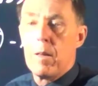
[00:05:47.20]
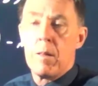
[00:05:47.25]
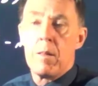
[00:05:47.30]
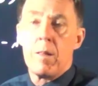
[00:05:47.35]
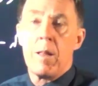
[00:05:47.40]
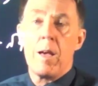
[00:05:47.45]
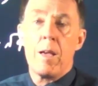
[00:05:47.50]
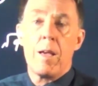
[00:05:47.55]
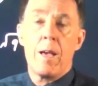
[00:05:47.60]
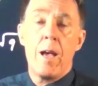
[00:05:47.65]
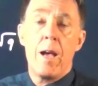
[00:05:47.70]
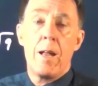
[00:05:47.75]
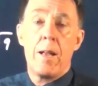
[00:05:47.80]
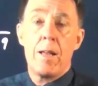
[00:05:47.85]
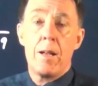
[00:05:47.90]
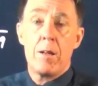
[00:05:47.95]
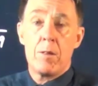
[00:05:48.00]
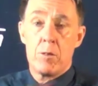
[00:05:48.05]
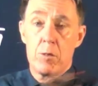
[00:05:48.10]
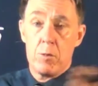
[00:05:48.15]
They add
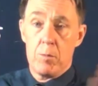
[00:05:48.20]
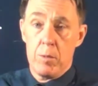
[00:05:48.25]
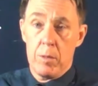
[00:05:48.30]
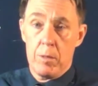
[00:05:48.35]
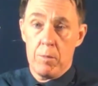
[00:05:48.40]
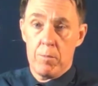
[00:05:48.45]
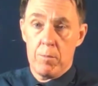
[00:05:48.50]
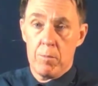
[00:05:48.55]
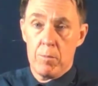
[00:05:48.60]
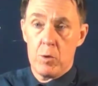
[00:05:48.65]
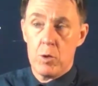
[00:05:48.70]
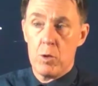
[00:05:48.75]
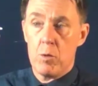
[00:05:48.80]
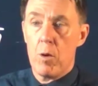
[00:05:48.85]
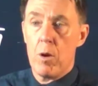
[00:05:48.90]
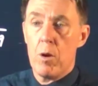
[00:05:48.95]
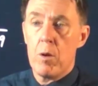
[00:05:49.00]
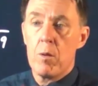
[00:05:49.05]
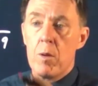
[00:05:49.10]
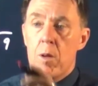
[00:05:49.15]
out to be
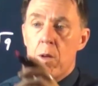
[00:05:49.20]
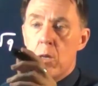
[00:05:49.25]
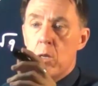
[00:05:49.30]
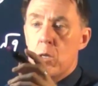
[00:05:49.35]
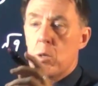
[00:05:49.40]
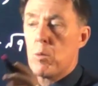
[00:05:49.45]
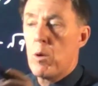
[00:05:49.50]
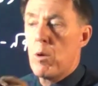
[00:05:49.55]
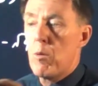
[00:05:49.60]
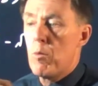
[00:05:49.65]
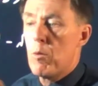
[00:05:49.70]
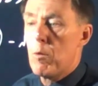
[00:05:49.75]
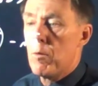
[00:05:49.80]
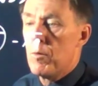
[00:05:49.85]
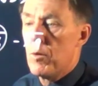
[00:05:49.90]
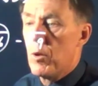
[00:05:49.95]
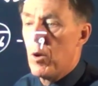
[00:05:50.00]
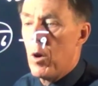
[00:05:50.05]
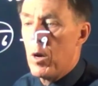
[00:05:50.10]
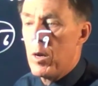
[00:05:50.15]
0. Square root of
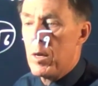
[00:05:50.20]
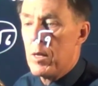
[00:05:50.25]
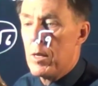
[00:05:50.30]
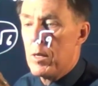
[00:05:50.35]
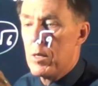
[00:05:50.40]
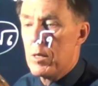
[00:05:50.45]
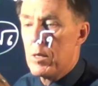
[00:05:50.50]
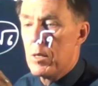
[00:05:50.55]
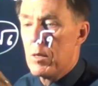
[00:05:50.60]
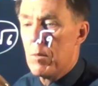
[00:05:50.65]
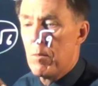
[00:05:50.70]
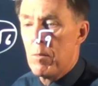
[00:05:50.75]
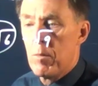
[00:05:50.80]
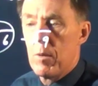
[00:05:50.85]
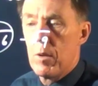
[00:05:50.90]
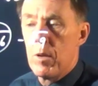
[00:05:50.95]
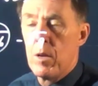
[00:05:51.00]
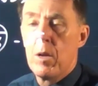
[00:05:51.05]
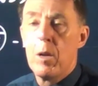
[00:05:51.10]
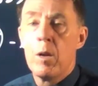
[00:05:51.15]
9 is
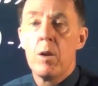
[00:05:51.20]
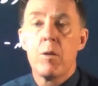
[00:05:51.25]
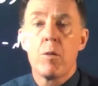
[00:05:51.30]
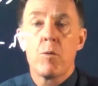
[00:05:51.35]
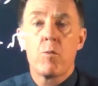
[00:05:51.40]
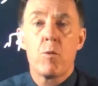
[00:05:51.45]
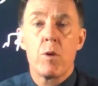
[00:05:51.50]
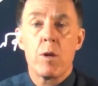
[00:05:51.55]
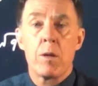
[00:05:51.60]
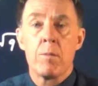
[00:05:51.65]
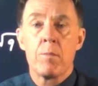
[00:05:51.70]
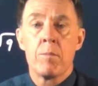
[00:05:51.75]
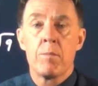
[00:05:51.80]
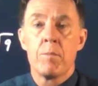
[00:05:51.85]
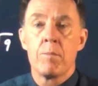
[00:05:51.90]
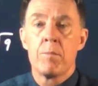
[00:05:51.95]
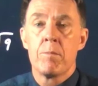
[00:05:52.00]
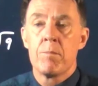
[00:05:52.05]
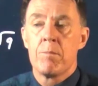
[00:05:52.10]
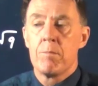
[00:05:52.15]
3.
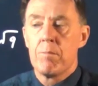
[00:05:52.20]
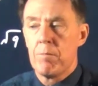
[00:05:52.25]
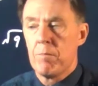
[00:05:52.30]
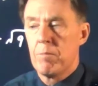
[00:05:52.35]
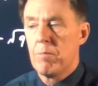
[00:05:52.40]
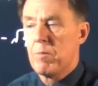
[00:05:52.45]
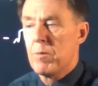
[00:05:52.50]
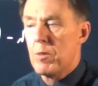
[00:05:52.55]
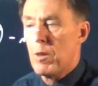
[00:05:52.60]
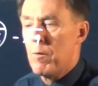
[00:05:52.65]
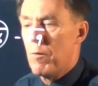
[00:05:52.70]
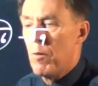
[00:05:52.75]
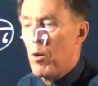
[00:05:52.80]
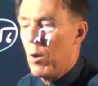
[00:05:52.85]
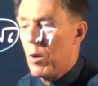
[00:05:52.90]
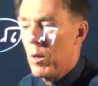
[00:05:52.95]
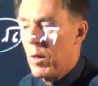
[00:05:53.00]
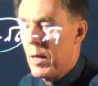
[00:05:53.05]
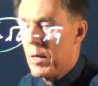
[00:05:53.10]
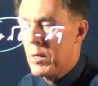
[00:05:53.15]
So
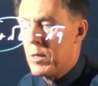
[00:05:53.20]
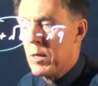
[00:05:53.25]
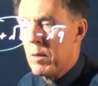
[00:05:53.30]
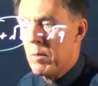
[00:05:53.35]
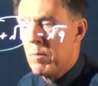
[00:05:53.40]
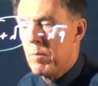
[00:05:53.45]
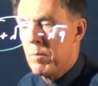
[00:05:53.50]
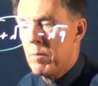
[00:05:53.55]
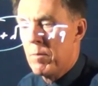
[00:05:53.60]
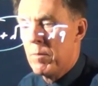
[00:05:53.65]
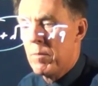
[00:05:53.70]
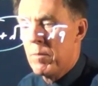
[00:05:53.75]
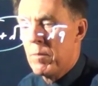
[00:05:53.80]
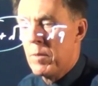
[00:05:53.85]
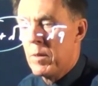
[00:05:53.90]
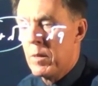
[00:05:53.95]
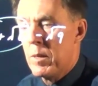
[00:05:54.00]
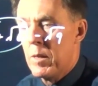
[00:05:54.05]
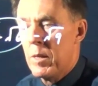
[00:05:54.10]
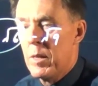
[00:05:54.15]
final answer,
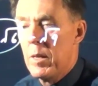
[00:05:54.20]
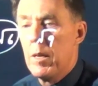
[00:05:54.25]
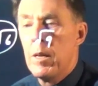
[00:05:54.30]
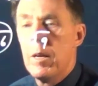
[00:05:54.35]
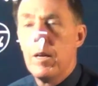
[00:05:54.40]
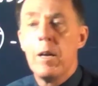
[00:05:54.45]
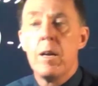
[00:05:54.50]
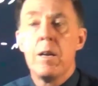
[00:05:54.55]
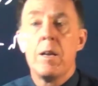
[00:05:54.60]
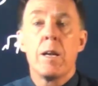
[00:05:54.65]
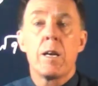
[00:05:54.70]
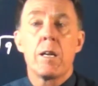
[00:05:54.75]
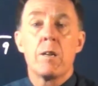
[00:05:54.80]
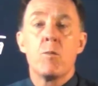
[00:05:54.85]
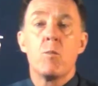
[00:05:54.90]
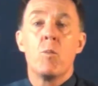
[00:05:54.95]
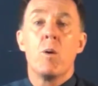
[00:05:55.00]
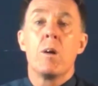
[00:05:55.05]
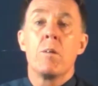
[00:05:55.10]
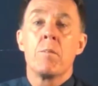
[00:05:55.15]

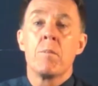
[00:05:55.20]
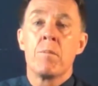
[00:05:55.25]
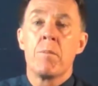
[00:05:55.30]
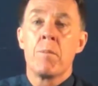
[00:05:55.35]
negative 1.